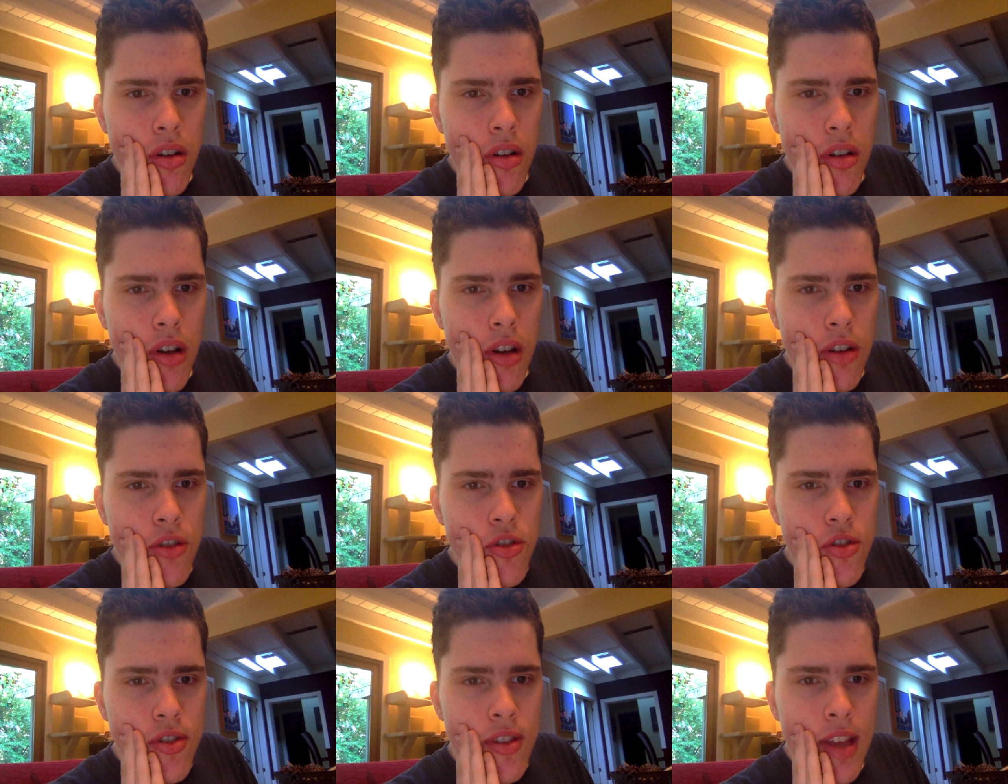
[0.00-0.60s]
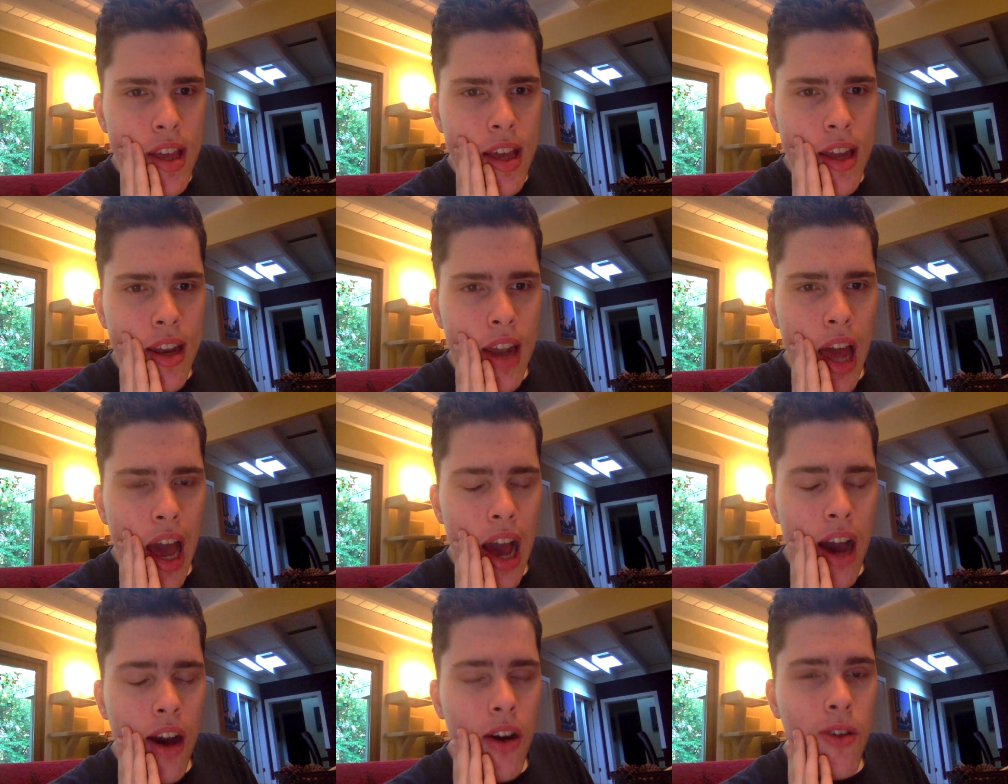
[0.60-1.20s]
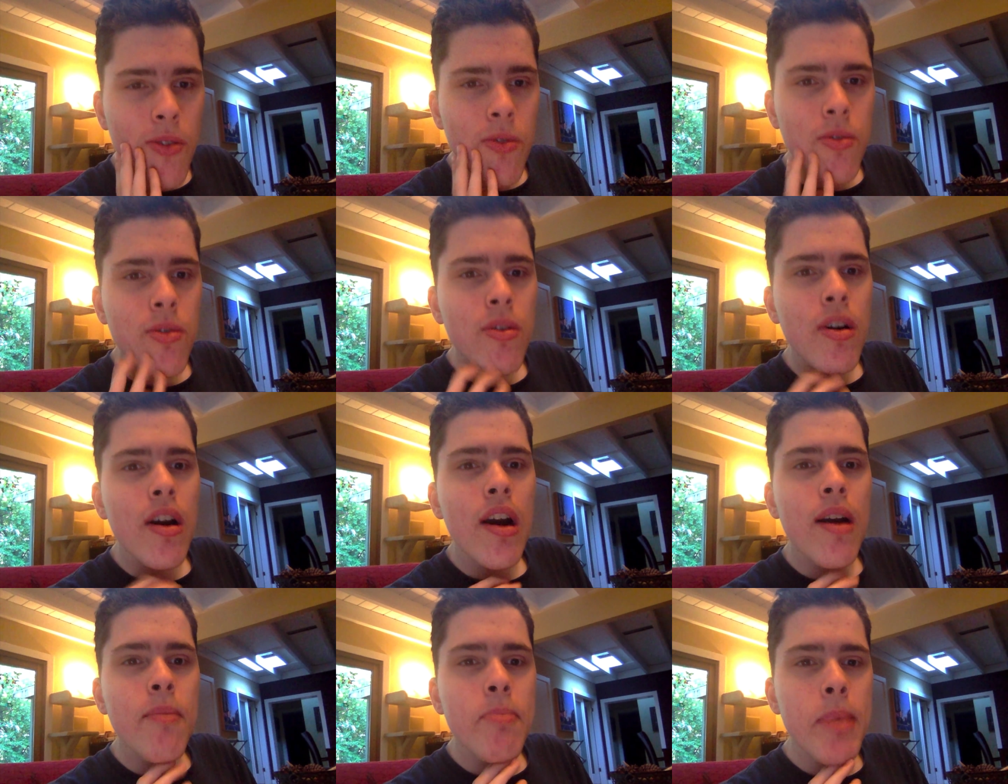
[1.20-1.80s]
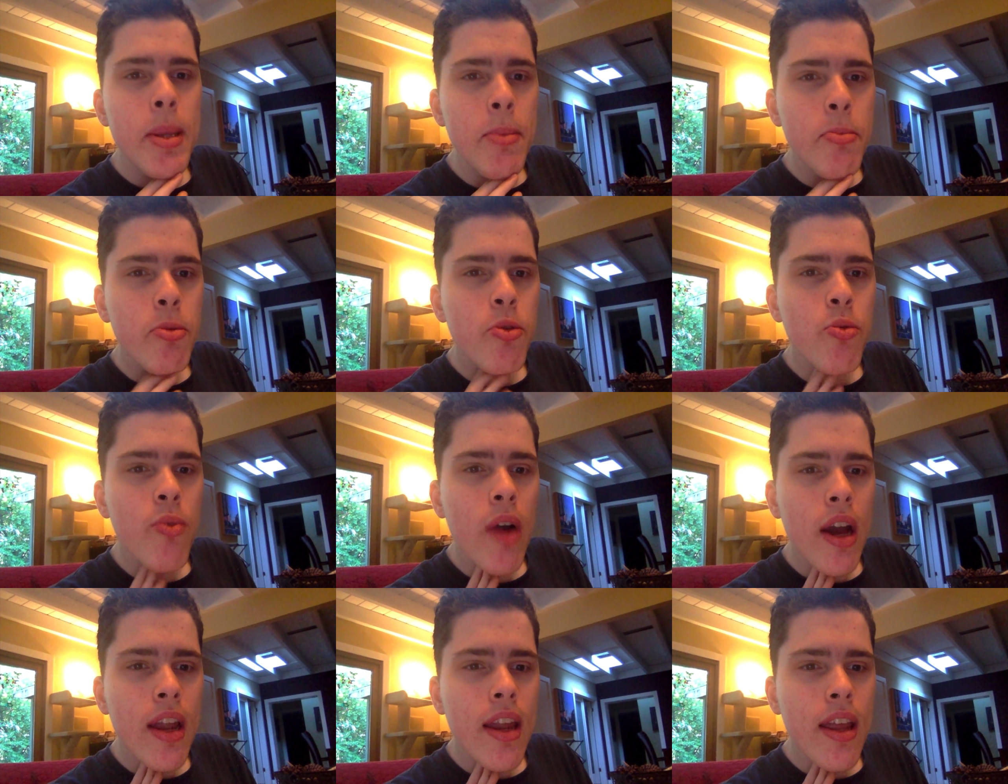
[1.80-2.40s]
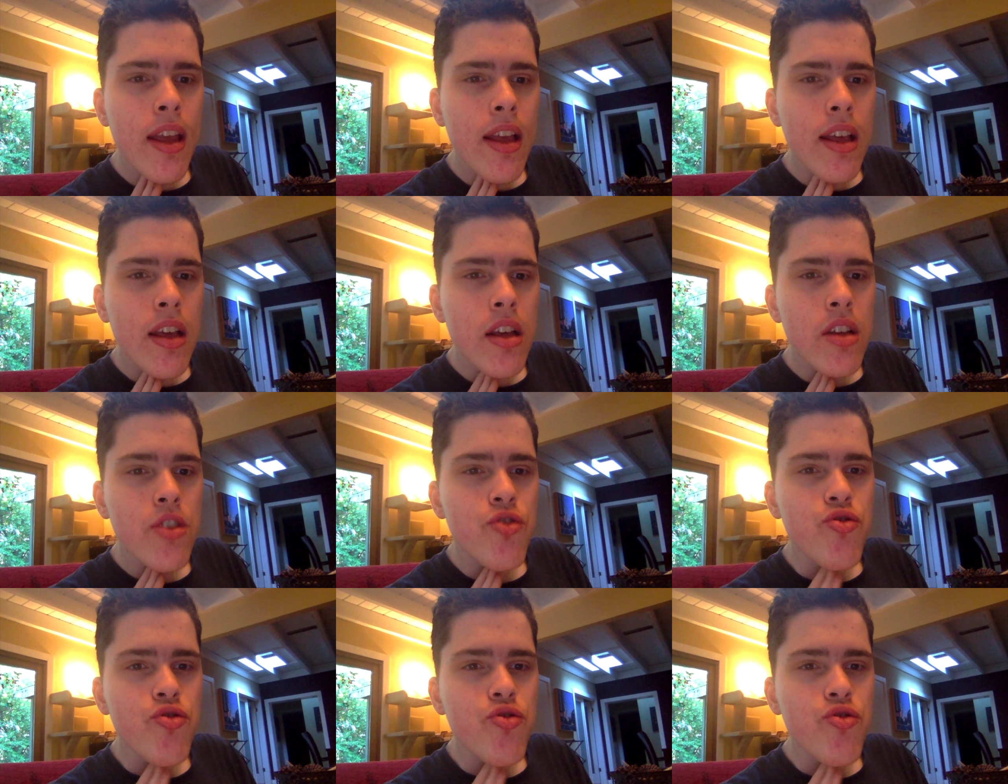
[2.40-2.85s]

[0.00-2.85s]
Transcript: understand how people writing